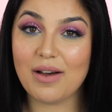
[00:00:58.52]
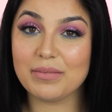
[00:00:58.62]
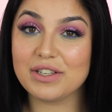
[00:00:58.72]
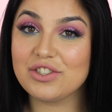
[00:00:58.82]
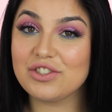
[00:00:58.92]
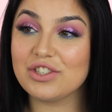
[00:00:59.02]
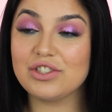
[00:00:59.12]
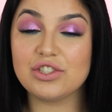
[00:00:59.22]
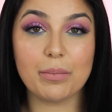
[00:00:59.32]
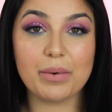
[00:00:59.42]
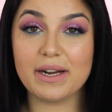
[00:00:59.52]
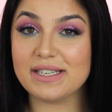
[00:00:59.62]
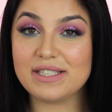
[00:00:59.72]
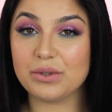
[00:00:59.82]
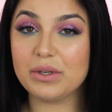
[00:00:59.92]
let's just jump right
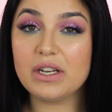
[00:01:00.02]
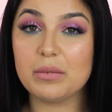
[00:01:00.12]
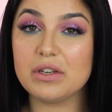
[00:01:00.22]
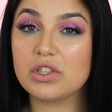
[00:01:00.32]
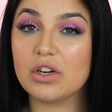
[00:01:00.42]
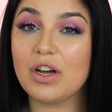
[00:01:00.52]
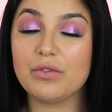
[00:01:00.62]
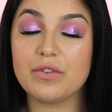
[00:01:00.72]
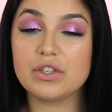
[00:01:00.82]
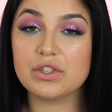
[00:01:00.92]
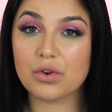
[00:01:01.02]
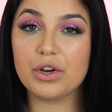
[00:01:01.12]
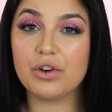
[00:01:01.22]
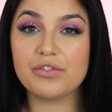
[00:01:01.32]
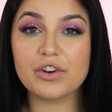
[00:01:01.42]
into it. I'm going to start off with the
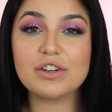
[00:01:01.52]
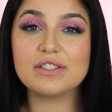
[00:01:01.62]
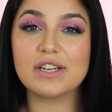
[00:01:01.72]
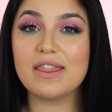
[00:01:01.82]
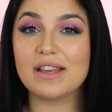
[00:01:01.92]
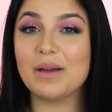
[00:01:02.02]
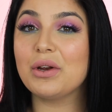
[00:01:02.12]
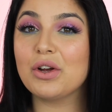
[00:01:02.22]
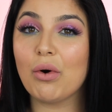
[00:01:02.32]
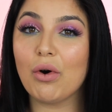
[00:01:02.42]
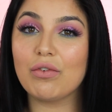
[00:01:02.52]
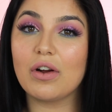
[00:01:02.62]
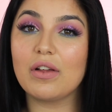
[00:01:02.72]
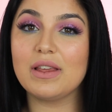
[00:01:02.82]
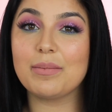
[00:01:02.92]
tutorial first, and then I'm going to go
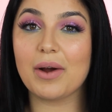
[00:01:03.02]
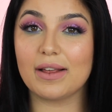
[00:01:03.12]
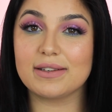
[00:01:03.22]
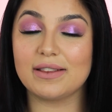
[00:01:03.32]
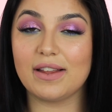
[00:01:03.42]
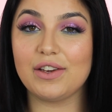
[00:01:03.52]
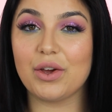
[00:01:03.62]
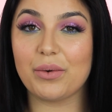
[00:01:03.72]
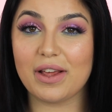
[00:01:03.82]
over the products and let you know what I